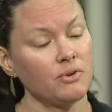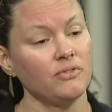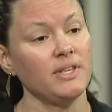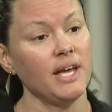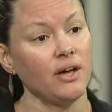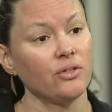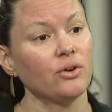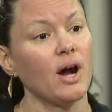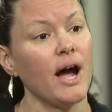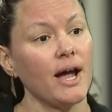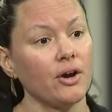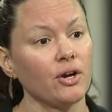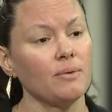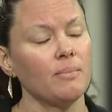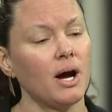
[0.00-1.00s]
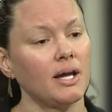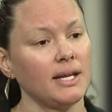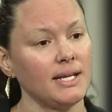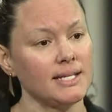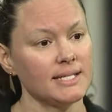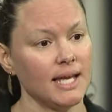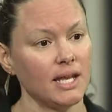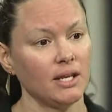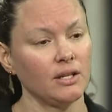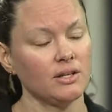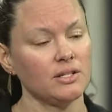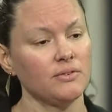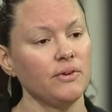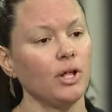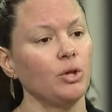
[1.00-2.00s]
of the other higher commodities and
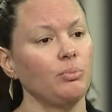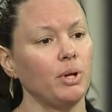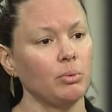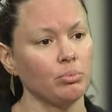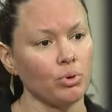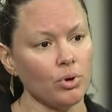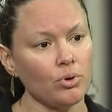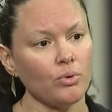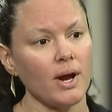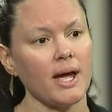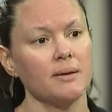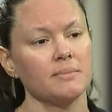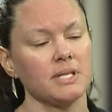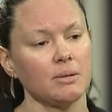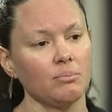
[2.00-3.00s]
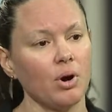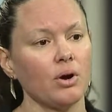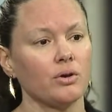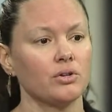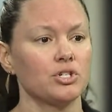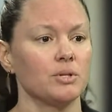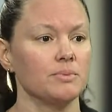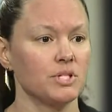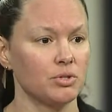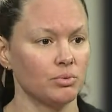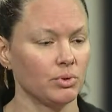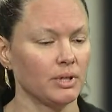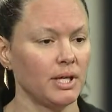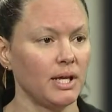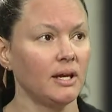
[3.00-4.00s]
developing programs and partnerships to
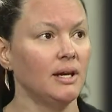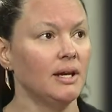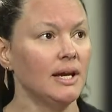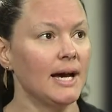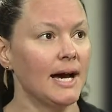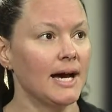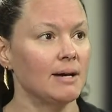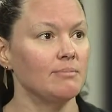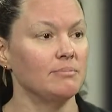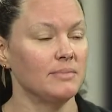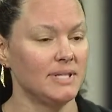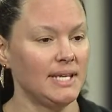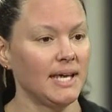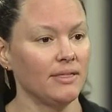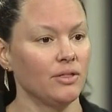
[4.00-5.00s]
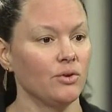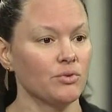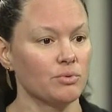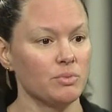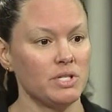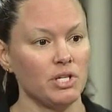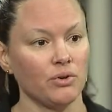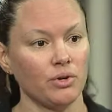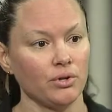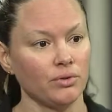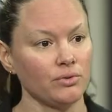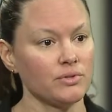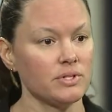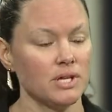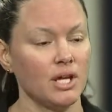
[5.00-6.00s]
really um, get those
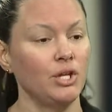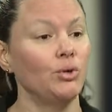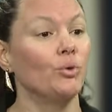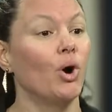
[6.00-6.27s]
materials a new